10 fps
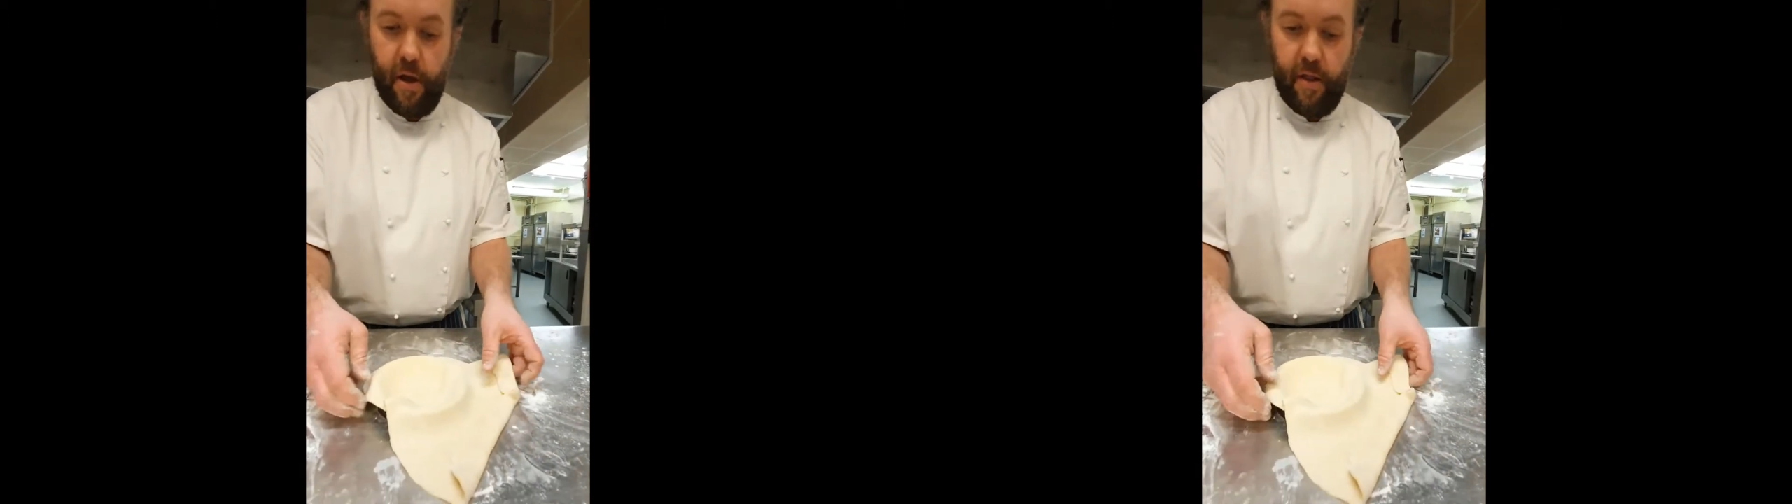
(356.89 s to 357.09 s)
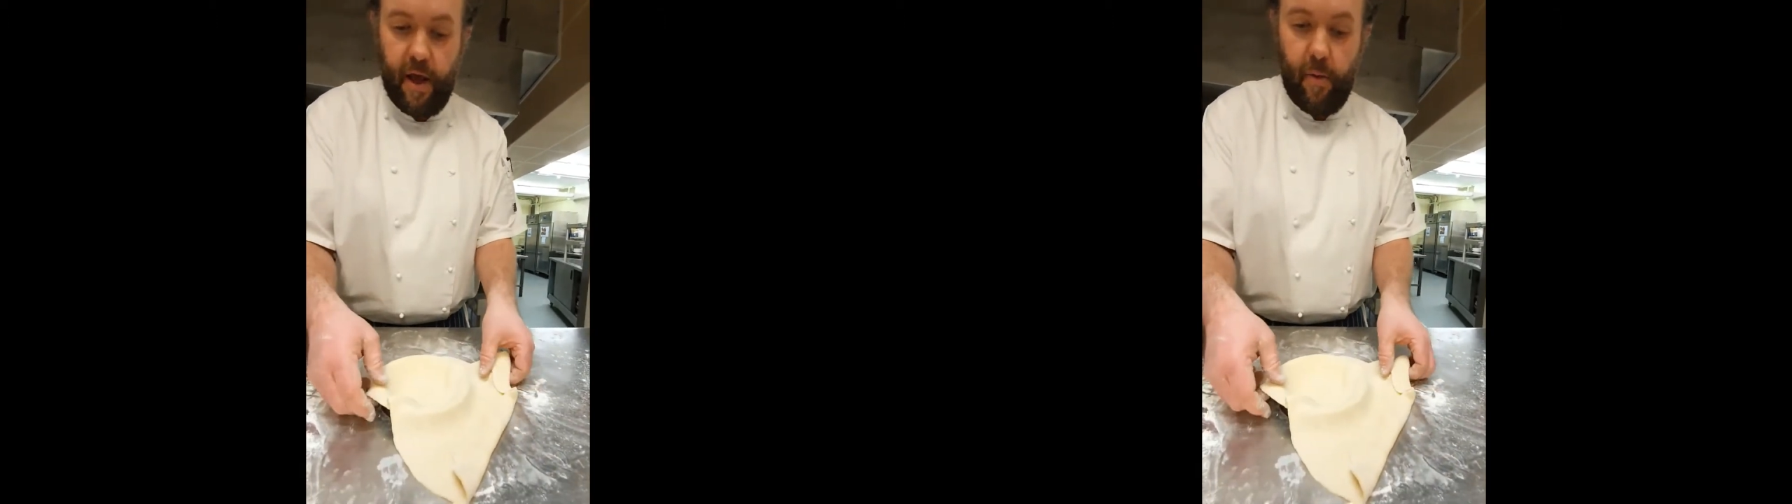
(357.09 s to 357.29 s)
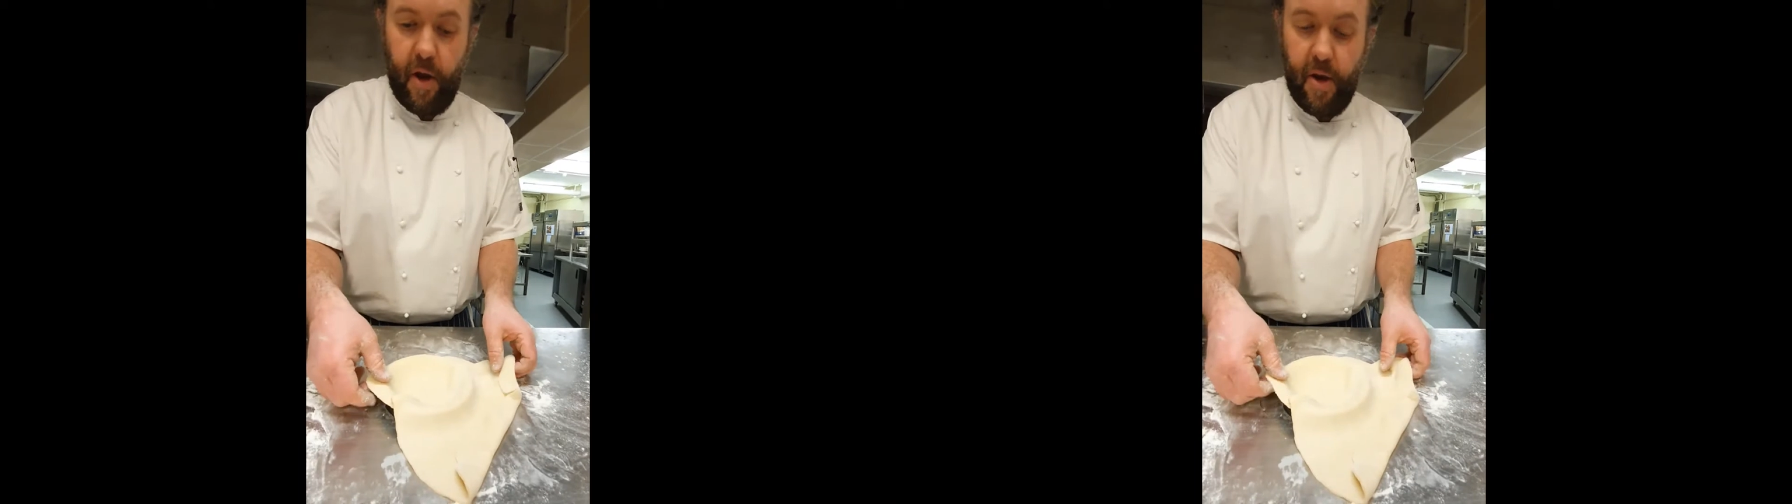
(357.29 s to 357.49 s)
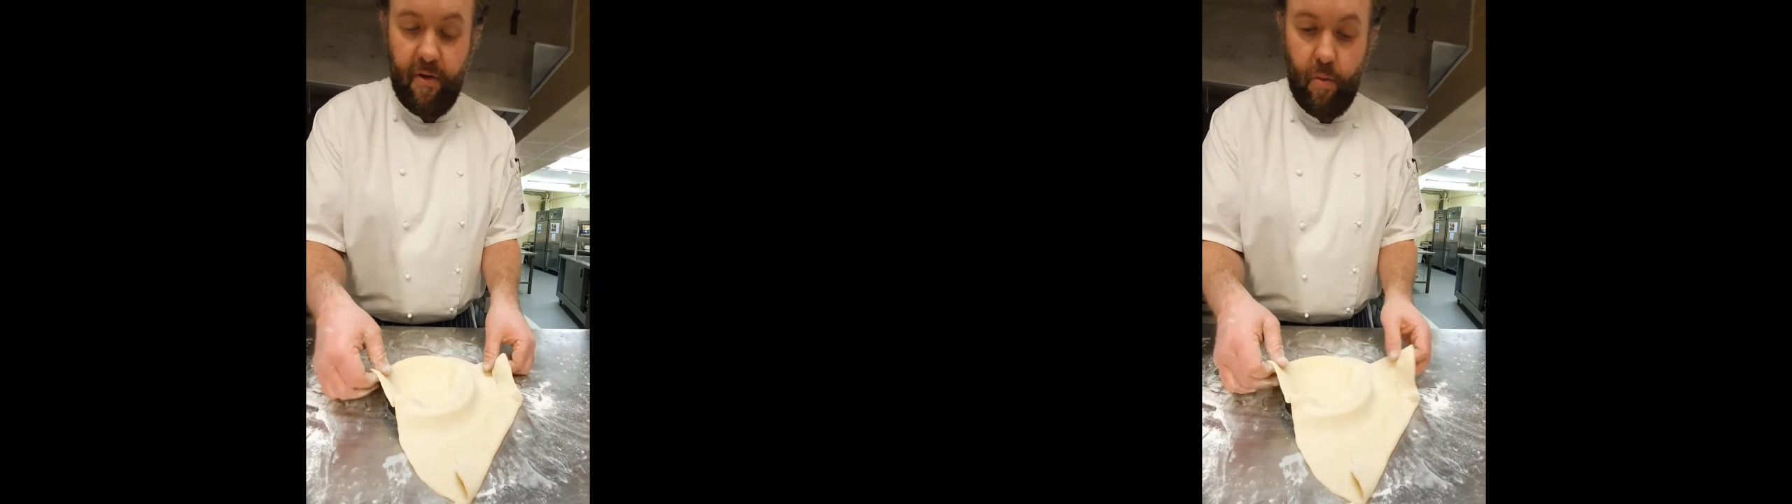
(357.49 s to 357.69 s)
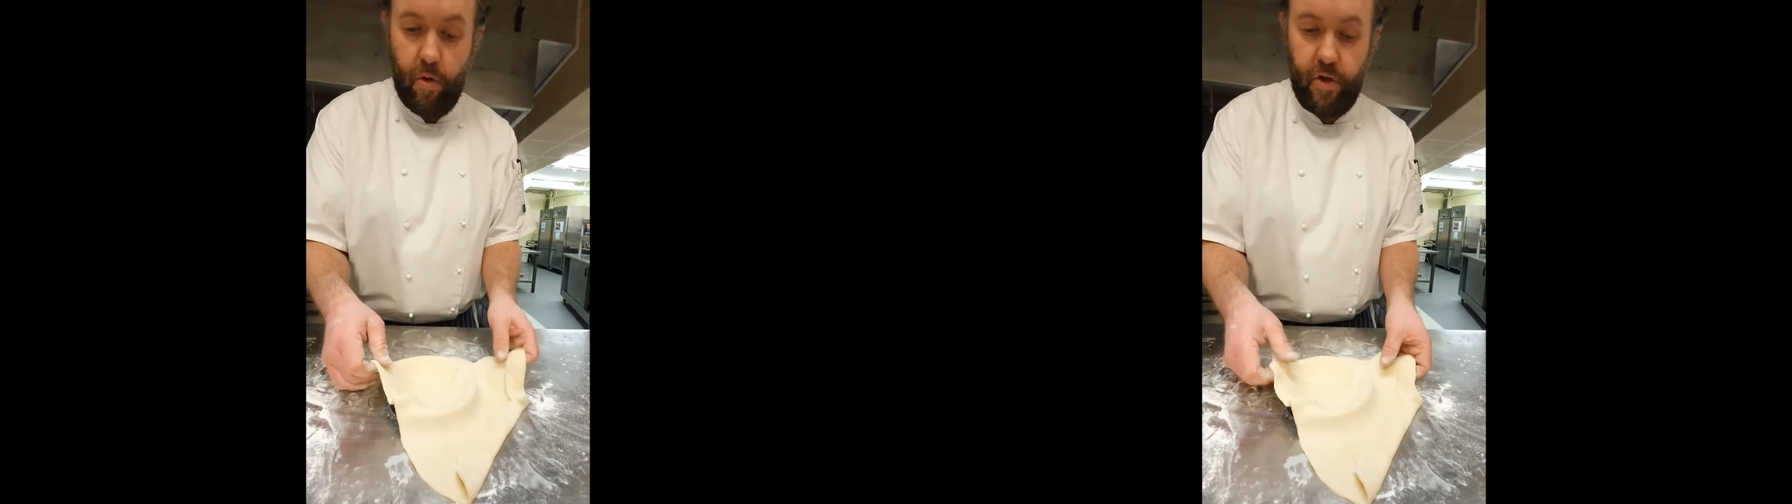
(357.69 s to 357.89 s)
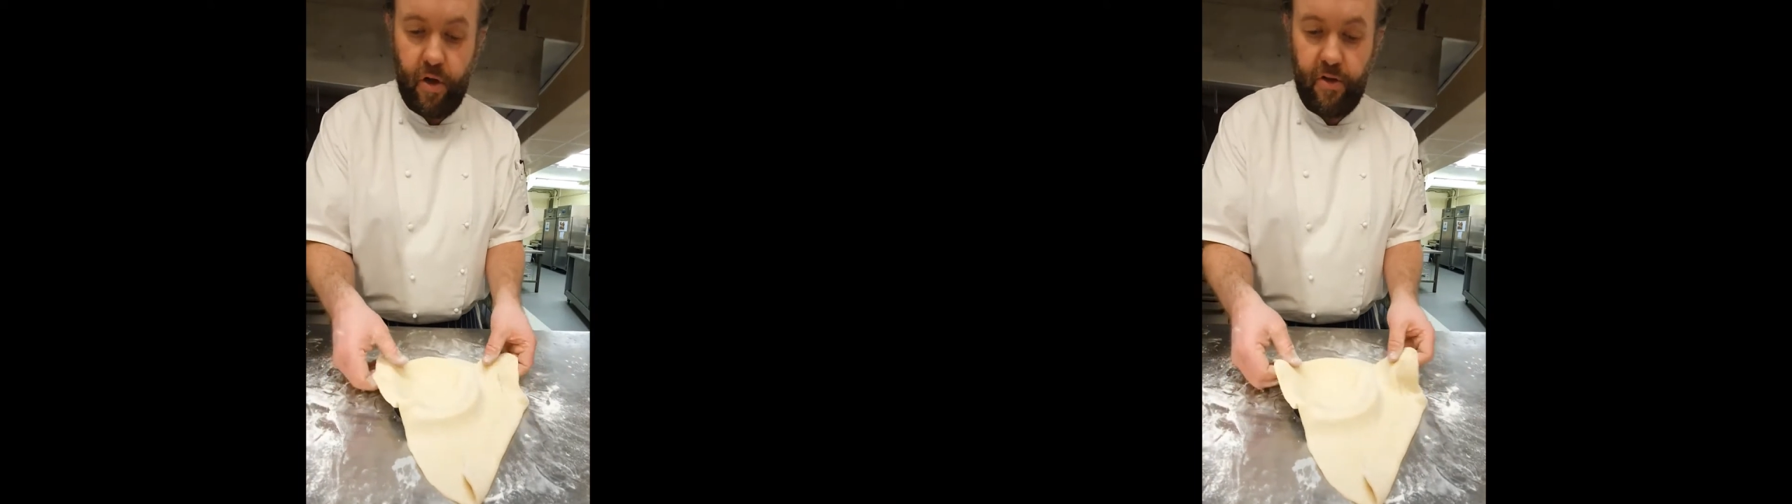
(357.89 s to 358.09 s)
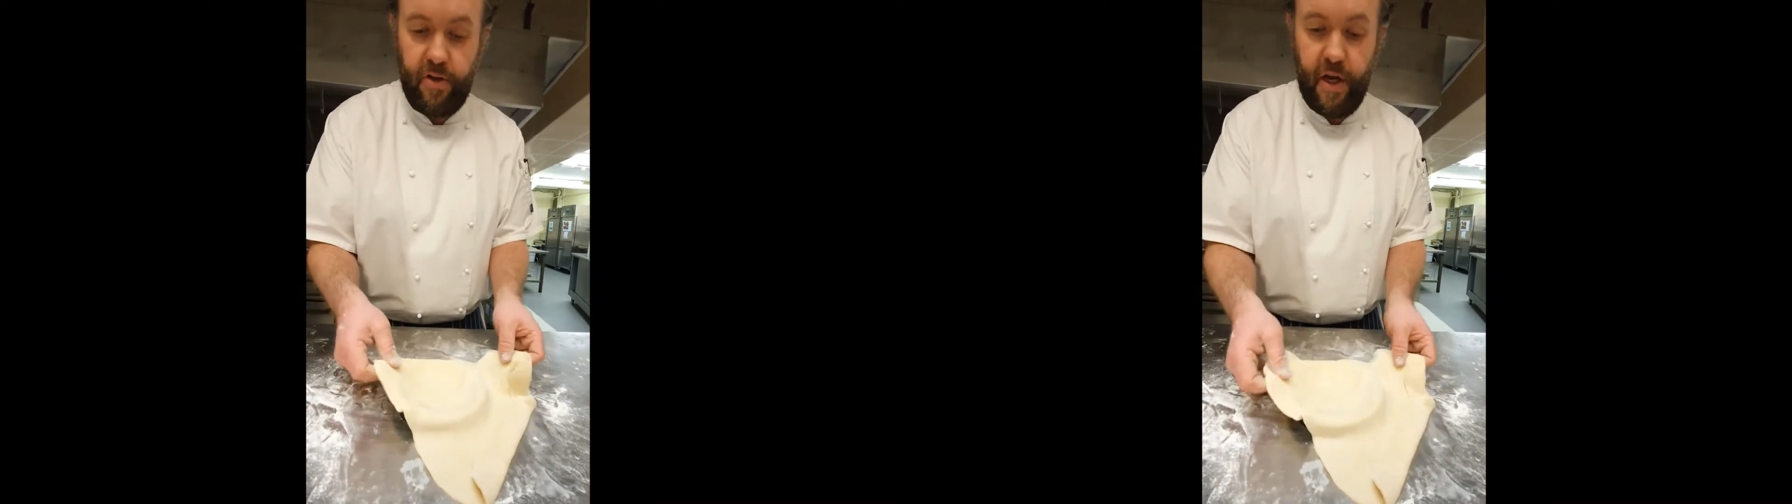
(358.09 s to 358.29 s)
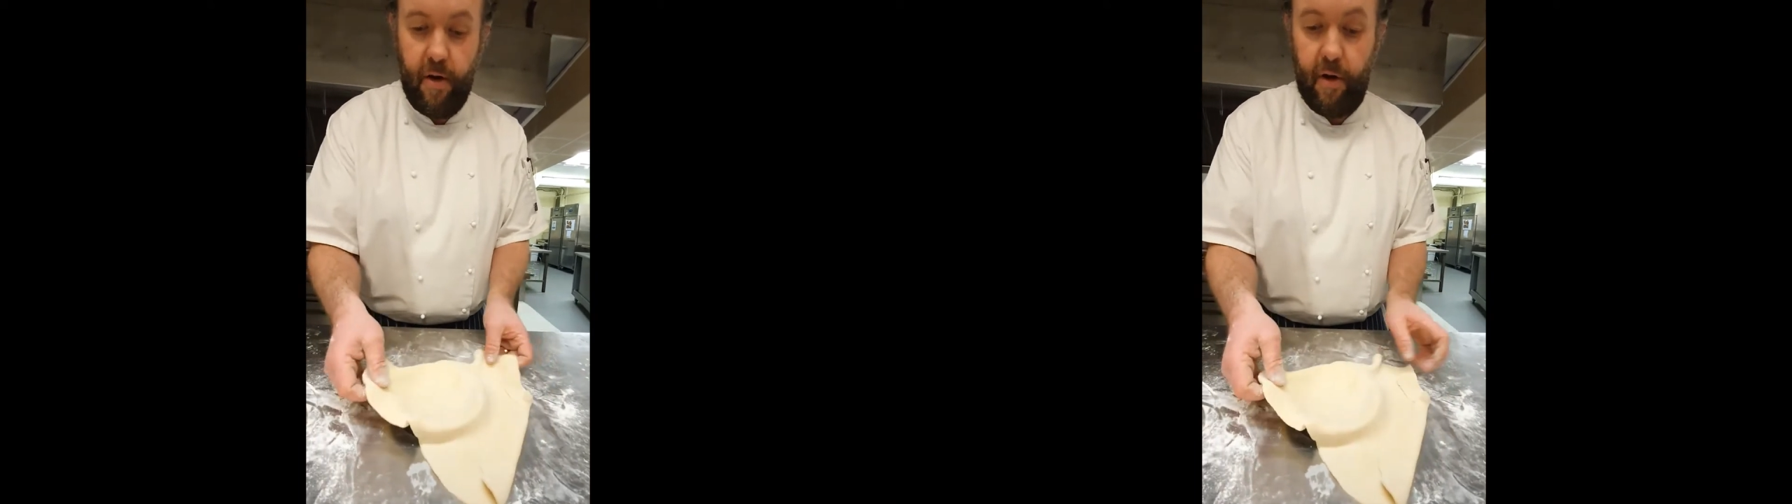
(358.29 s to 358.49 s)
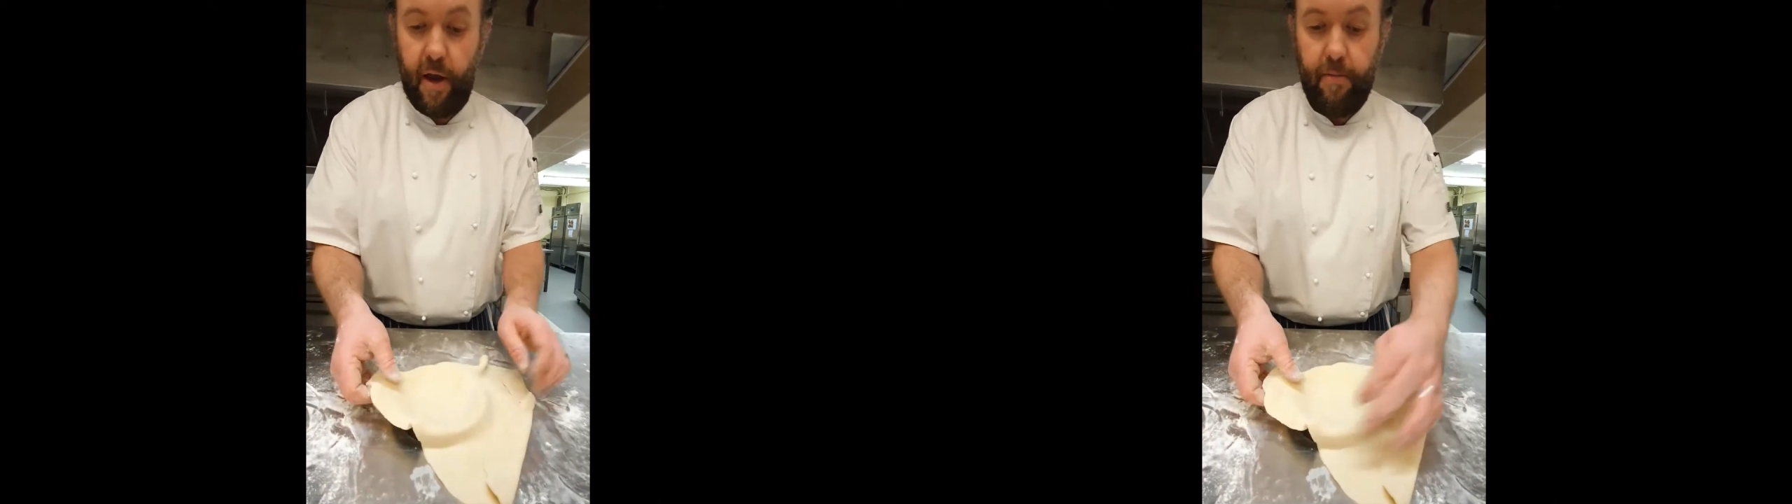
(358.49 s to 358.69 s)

that way you have more chance of tearing it.